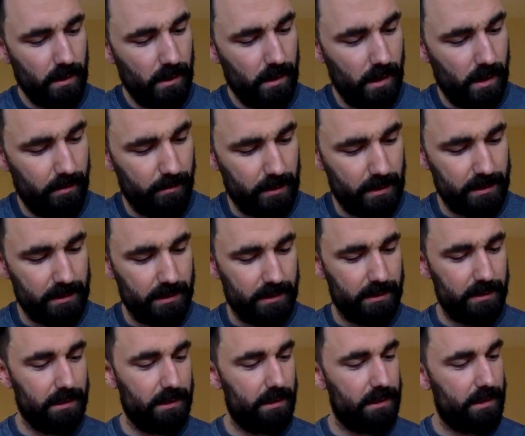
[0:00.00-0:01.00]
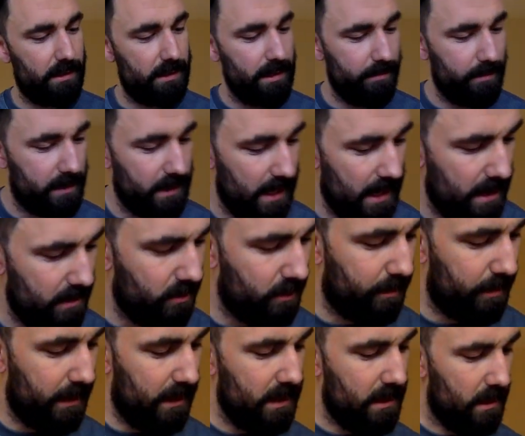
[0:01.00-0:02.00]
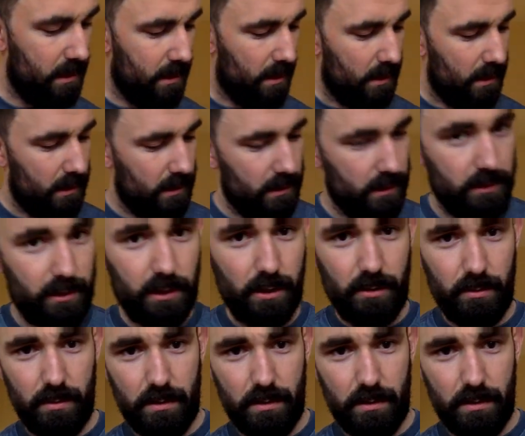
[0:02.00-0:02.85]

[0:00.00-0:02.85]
But the tips there would be, so